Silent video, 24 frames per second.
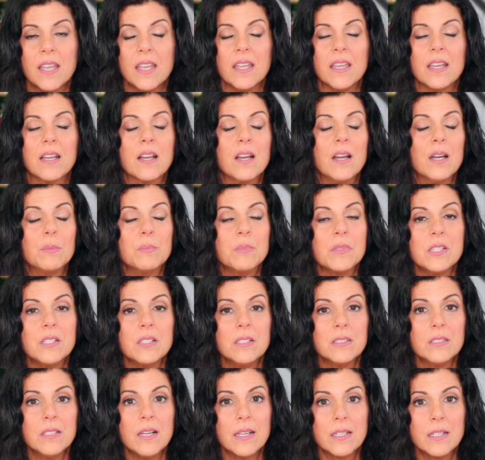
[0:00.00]
It comes in
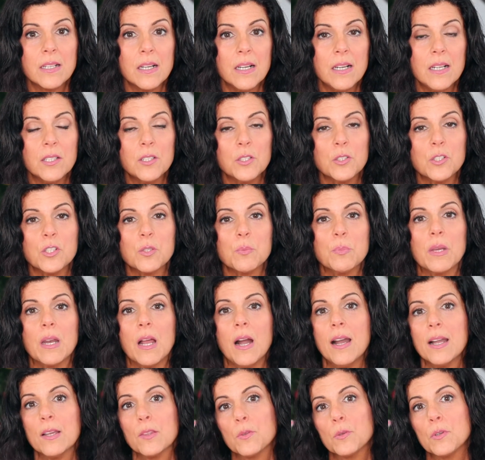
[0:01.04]
a lot of colors, but
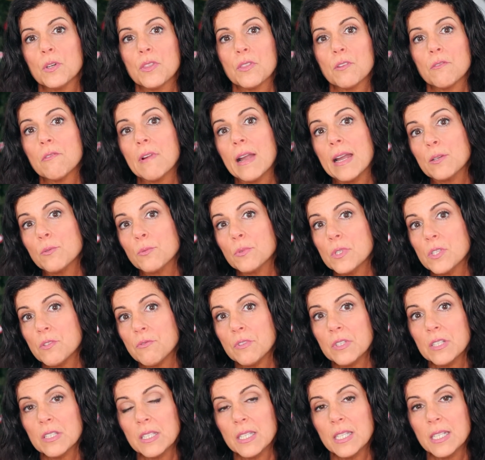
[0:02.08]
I thought the red was
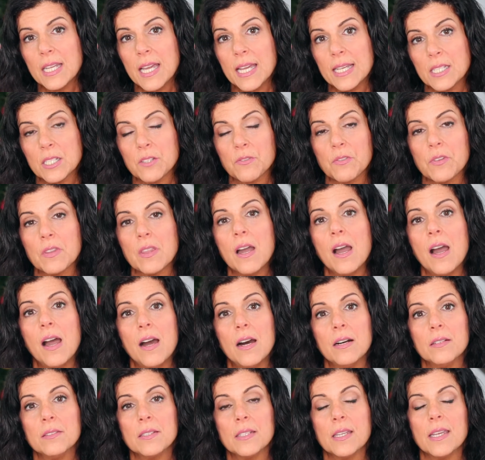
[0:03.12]
really nice for the
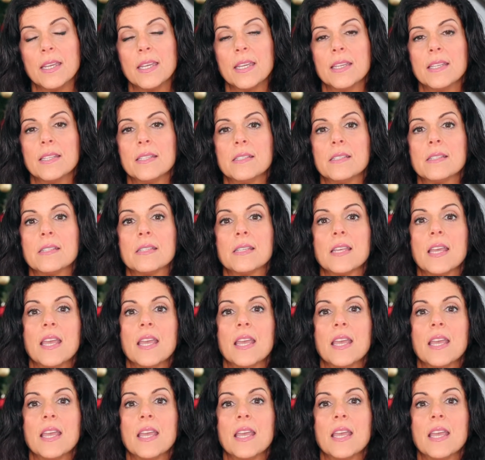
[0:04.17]
holidays.